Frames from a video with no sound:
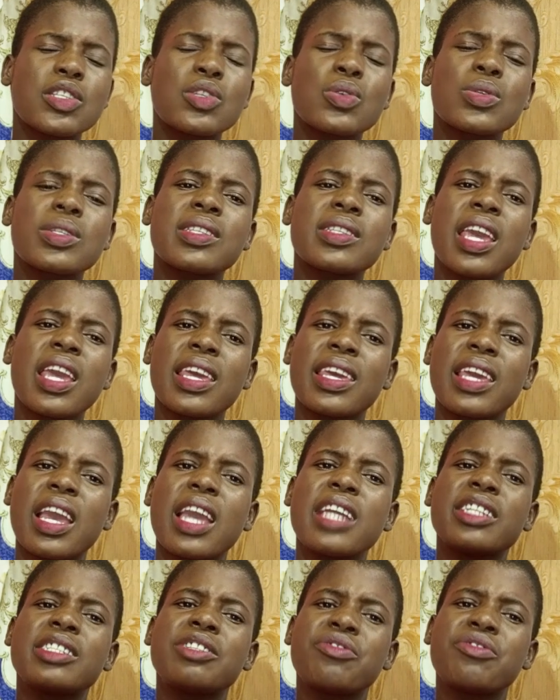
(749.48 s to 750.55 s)
to take
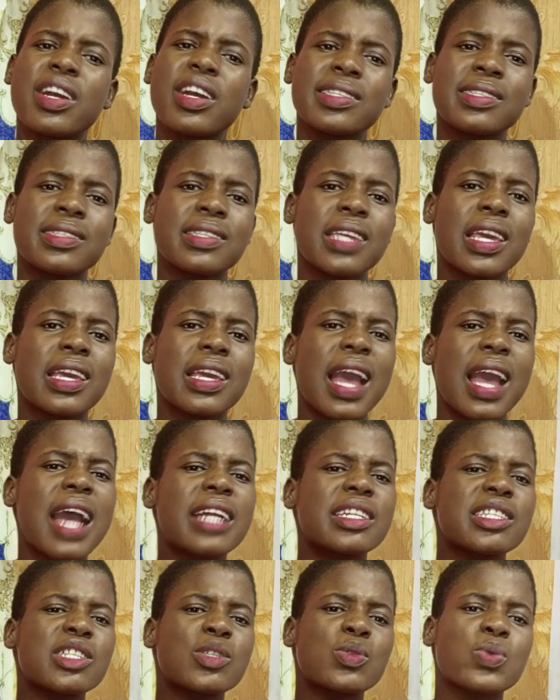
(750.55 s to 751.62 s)
a drastic
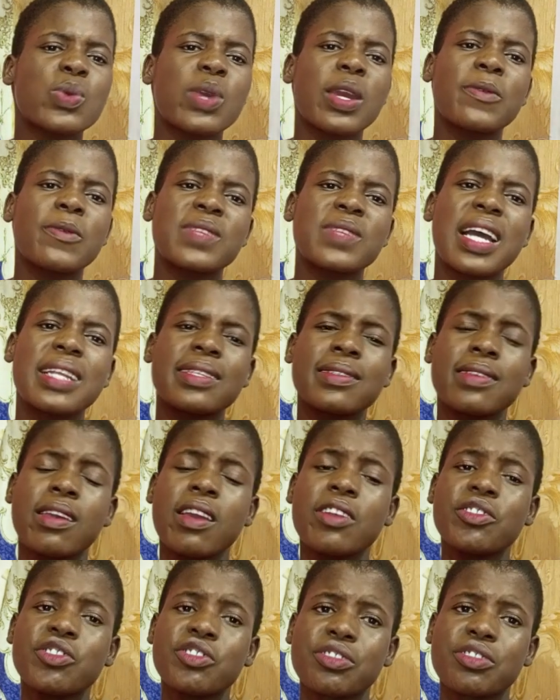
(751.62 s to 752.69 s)
and swift
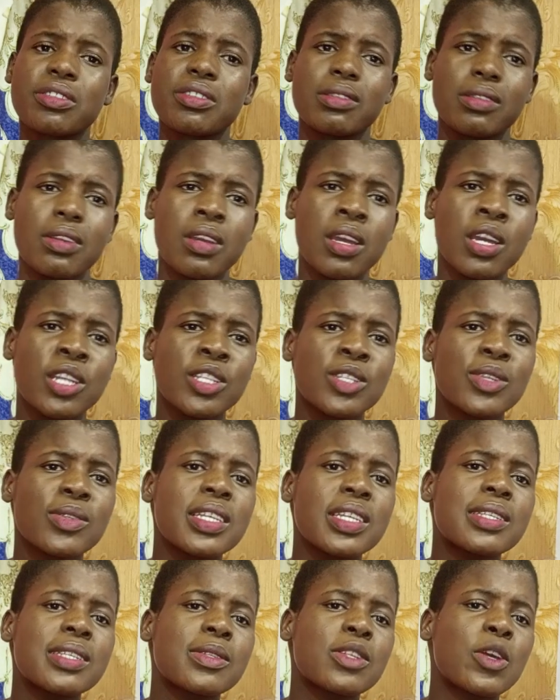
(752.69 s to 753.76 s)
attention to
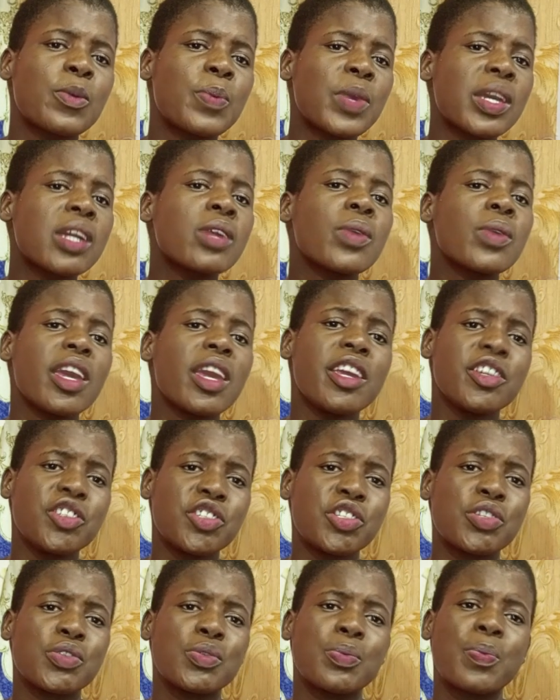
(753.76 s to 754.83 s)
this topical
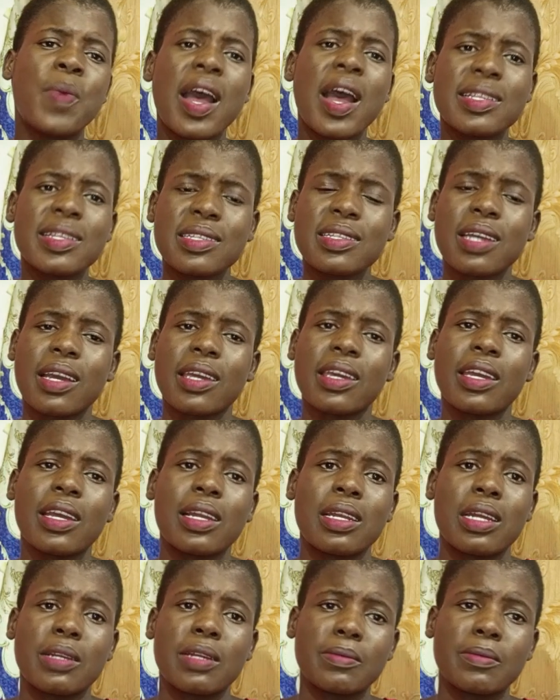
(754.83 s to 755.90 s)
issue, partner
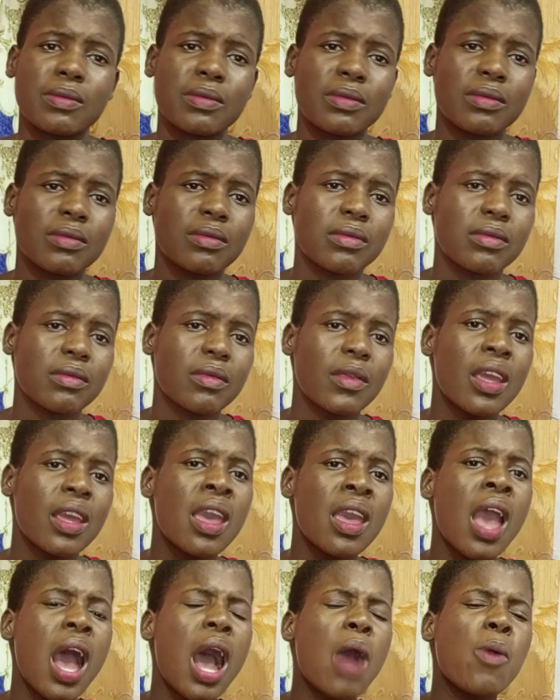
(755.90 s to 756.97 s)
killing.
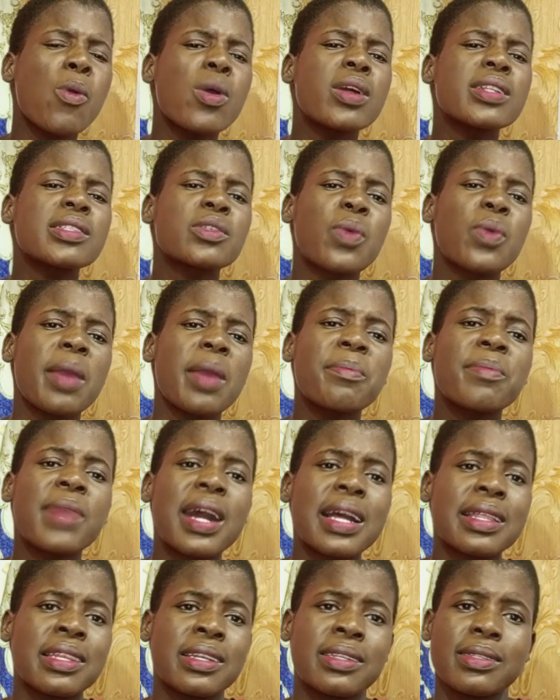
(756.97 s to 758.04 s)
I want Queen
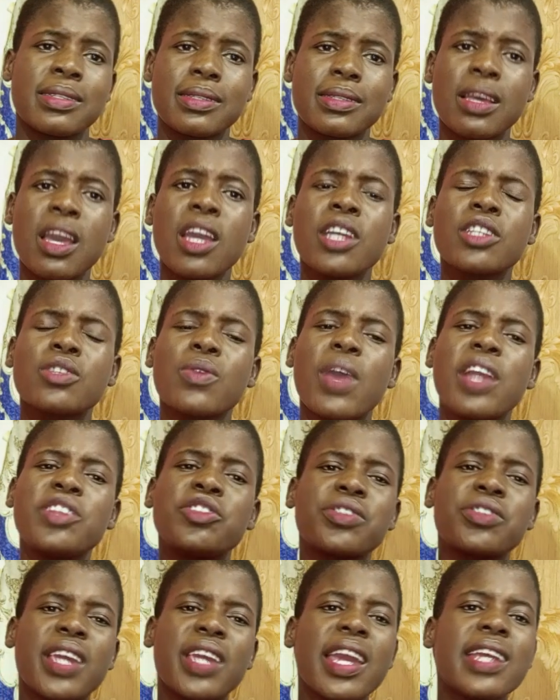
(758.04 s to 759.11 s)
mothers to
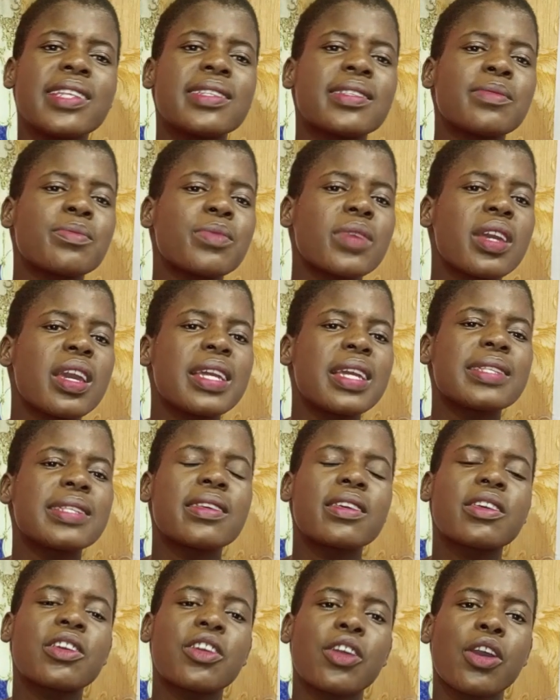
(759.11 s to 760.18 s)
educate
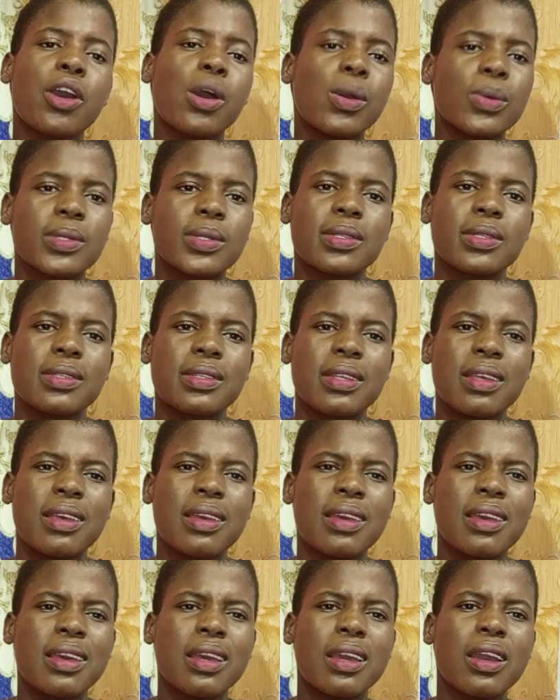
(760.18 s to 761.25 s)
the girls
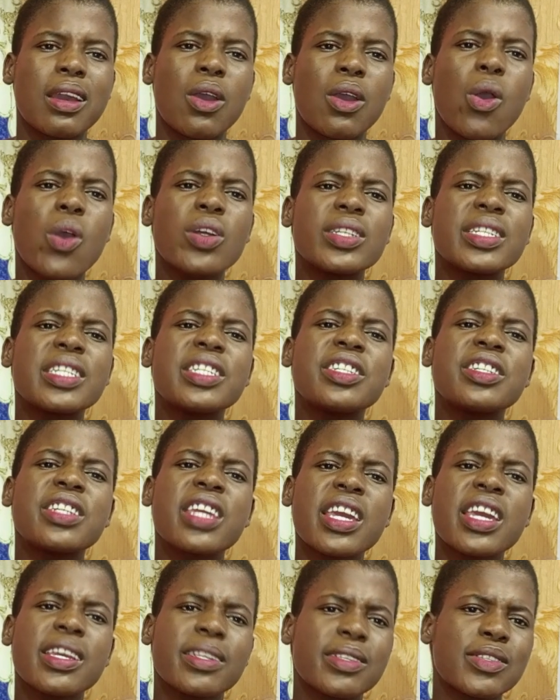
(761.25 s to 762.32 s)
on the
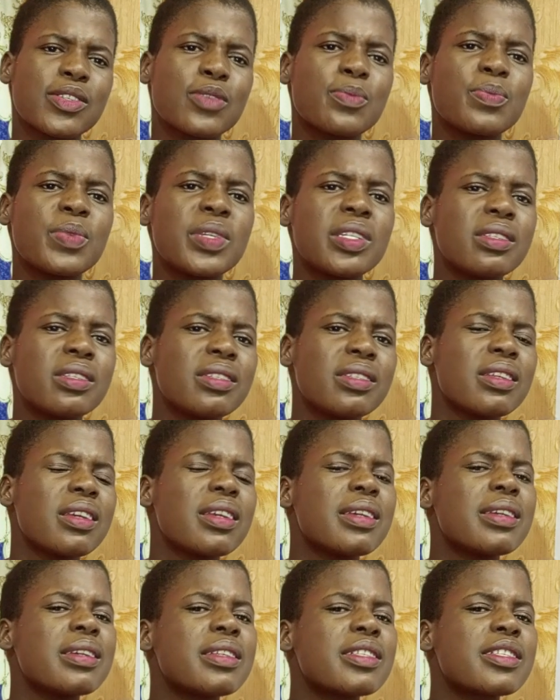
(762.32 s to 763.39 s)
need to be
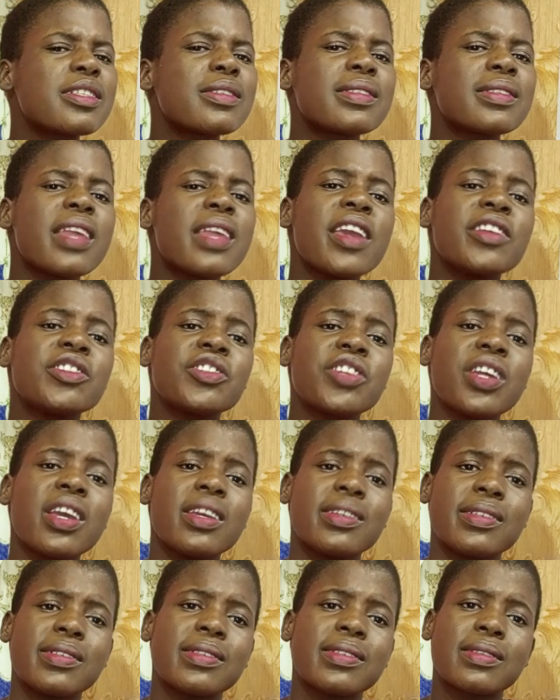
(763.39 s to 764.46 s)
to stay
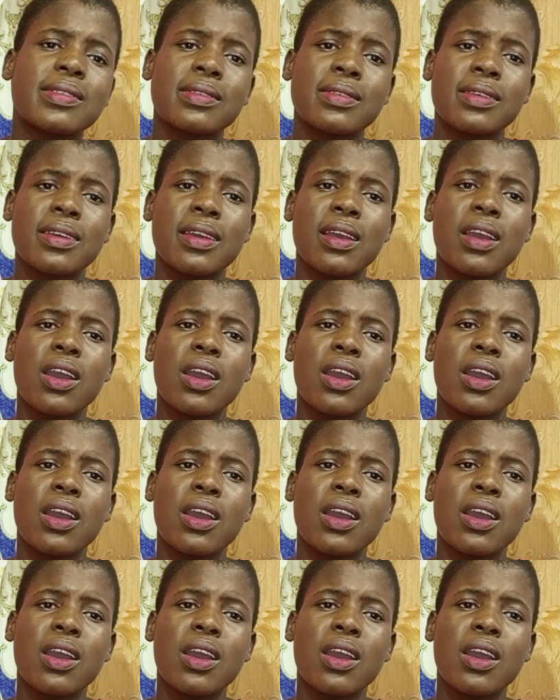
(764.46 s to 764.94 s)
chaste,